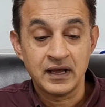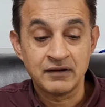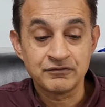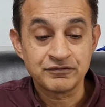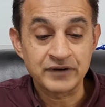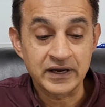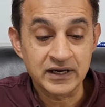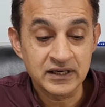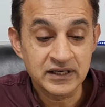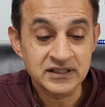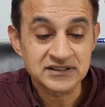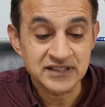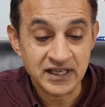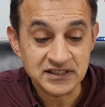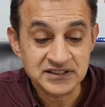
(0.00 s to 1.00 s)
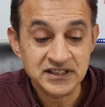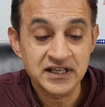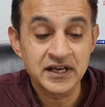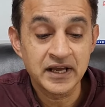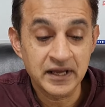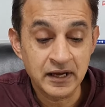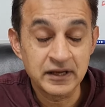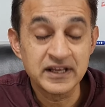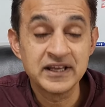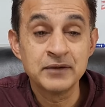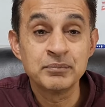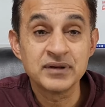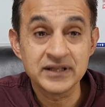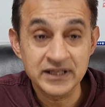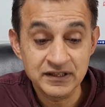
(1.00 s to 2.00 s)
And finally, it states here
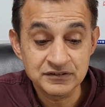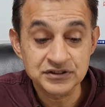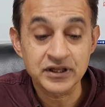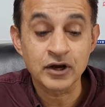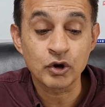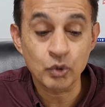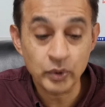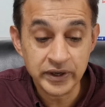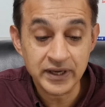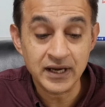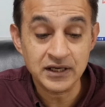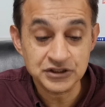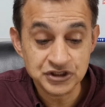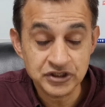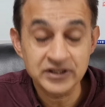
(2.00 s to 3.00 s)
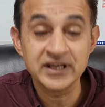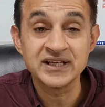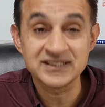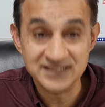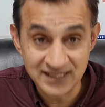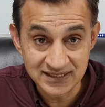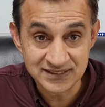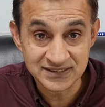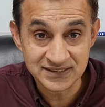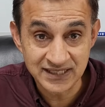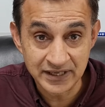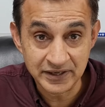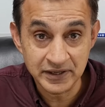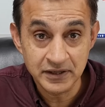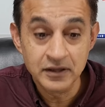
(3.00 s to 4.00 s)
he believes that quick action is
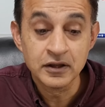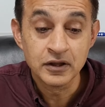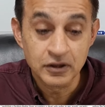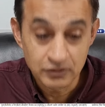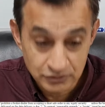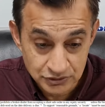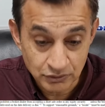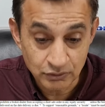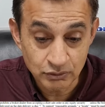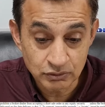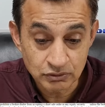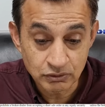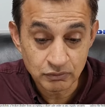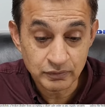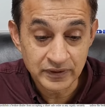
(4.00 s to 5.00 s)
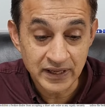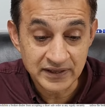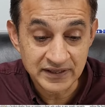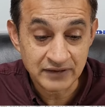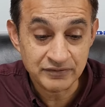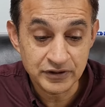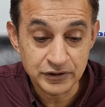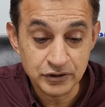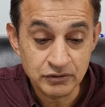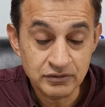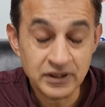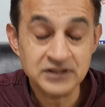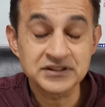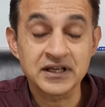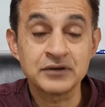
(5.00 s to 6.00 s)
necessary. So good luck with that, Devin
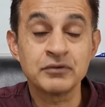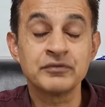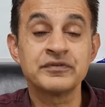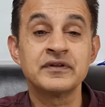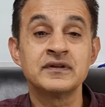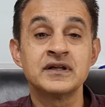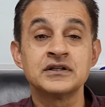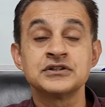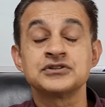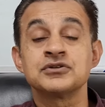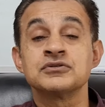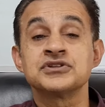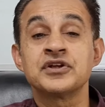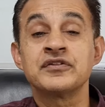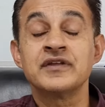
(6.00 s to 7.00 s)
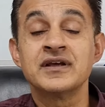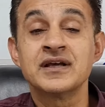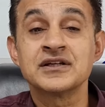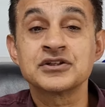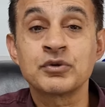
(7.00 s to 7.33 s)
Nunes. I don't think there is such a thing